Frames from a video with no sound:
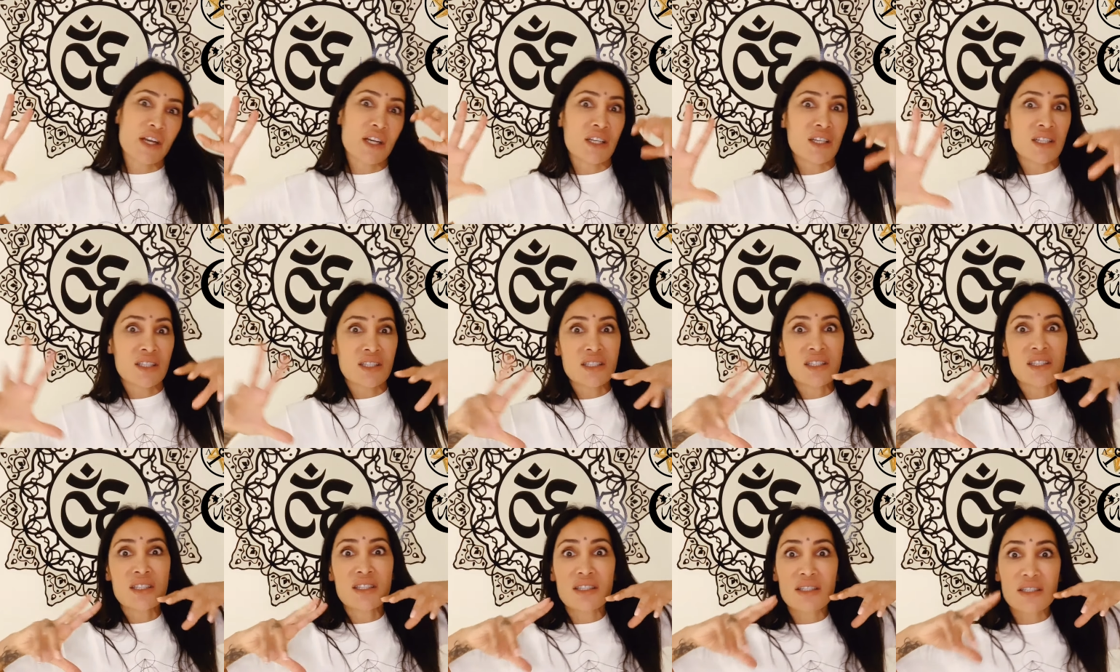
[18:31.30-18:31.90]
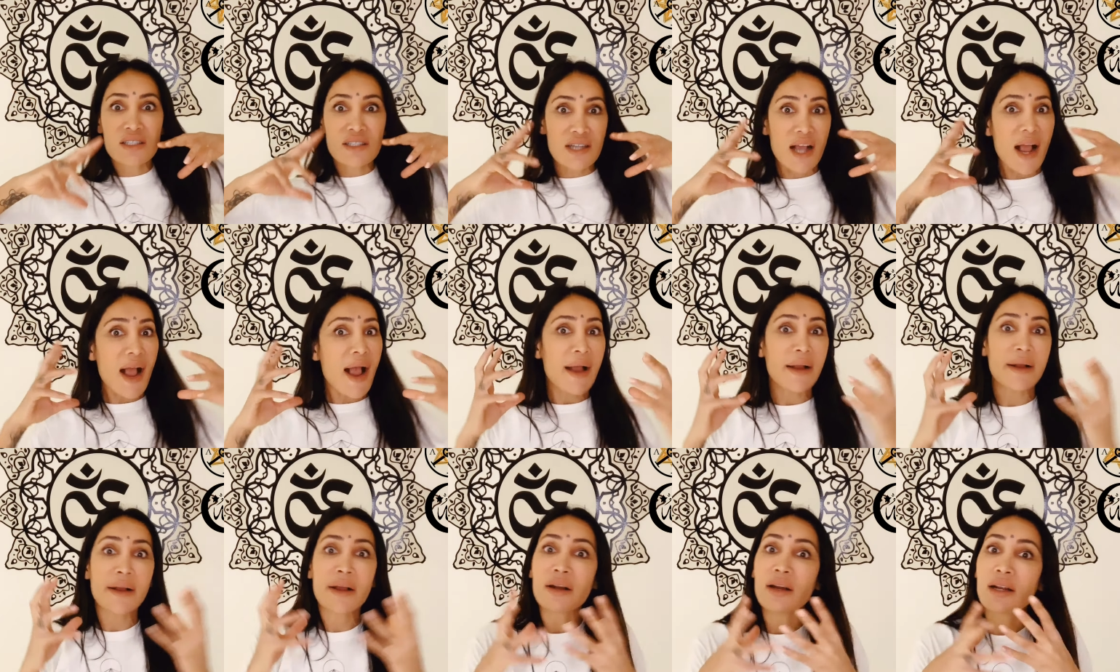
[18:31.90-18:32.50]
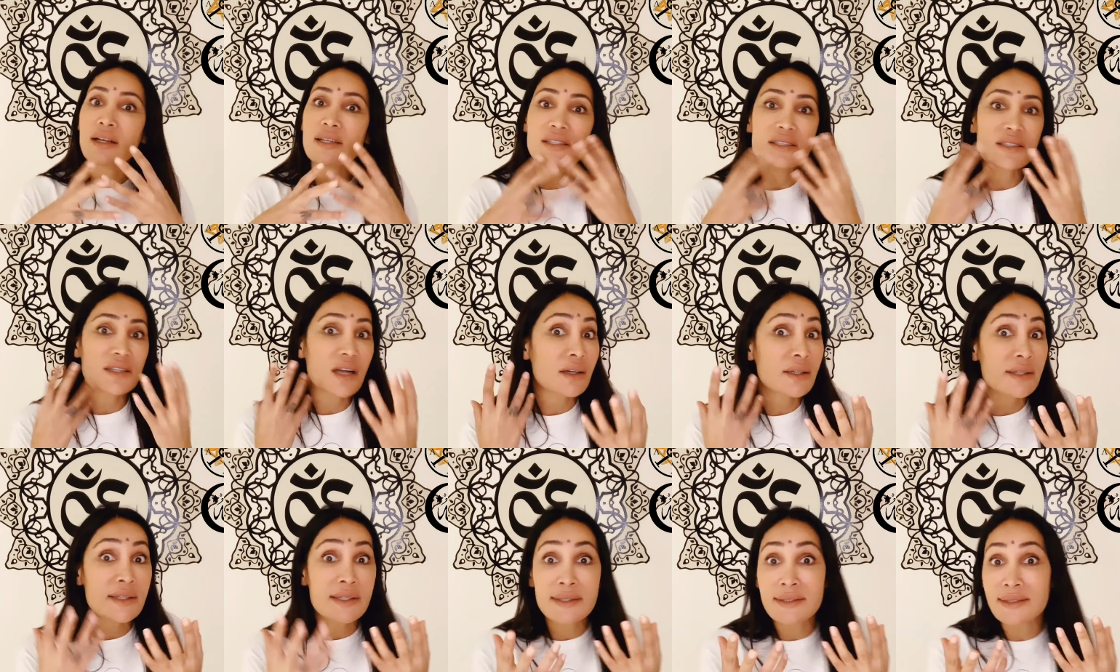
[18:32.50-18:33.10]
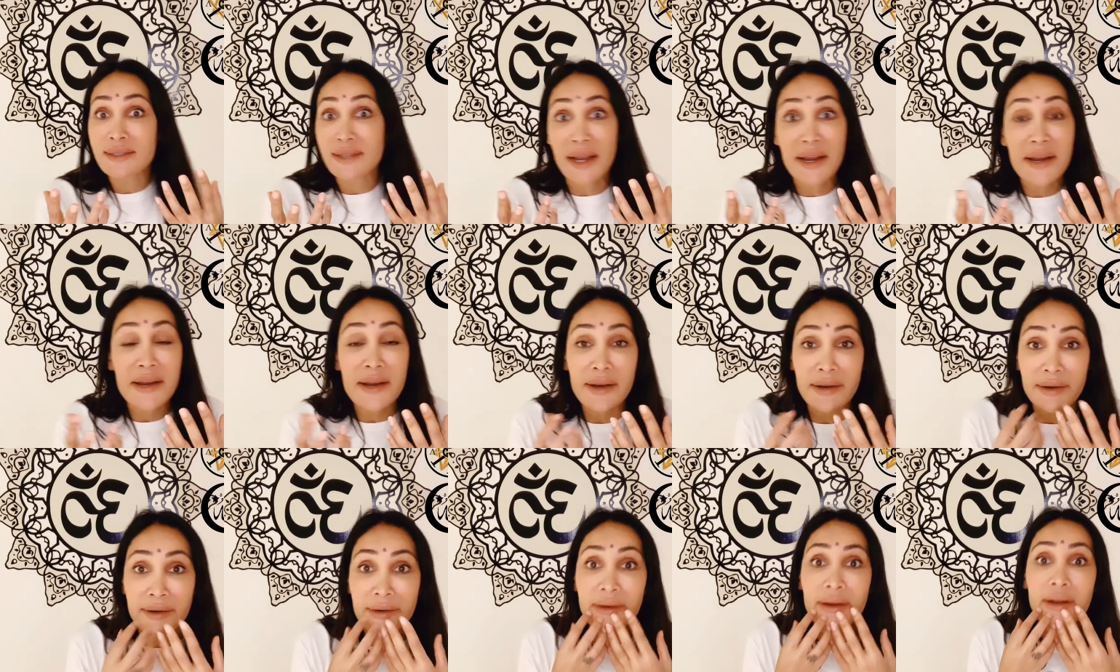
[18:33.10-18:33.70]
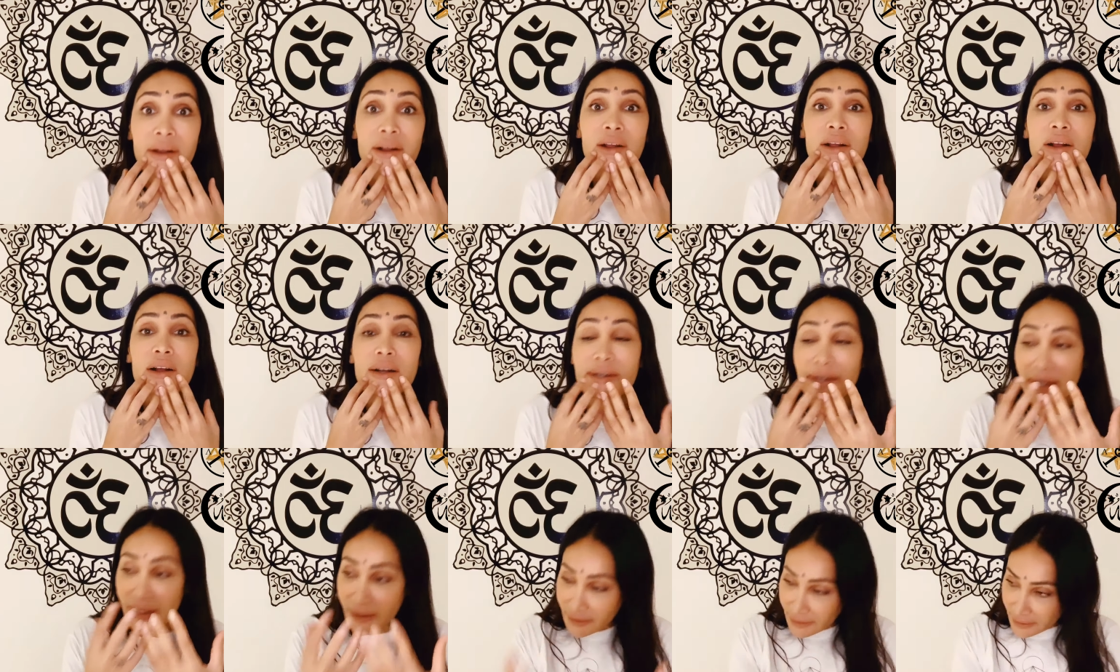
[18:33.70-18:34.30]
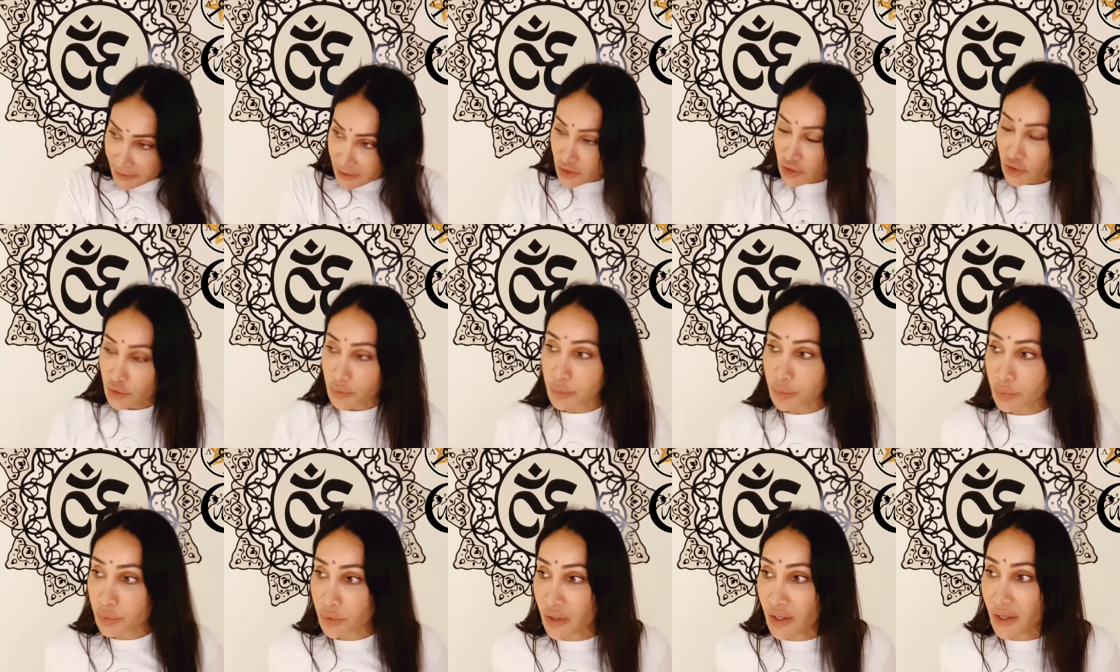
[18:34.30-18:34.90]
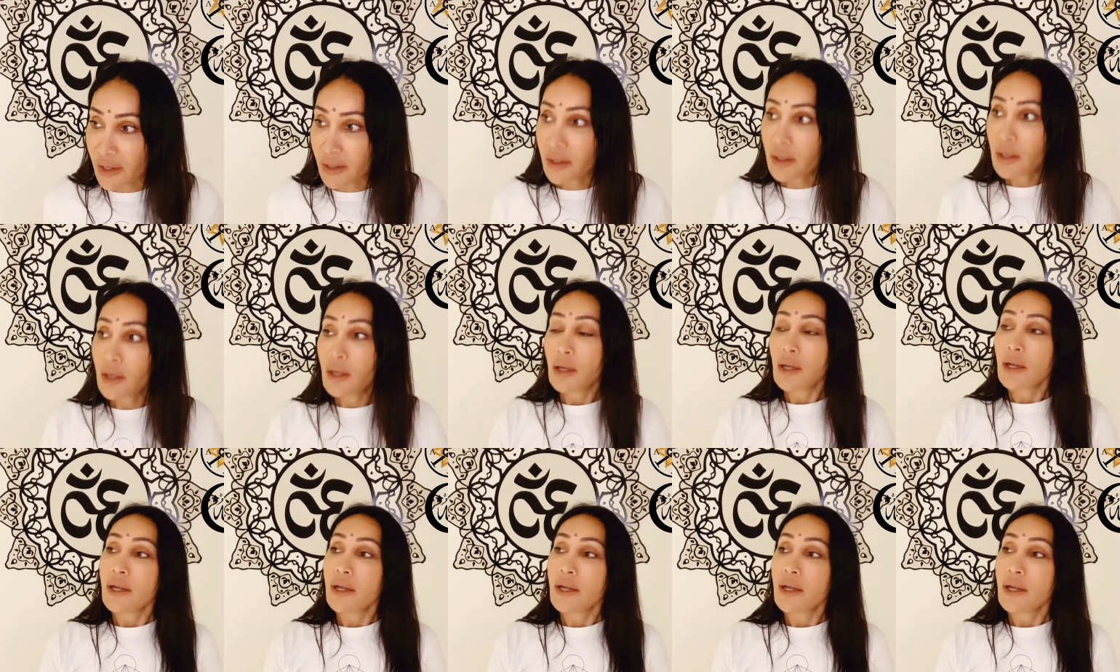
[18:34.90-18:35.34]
and this turned into anger, and I started saying again ancient prayer.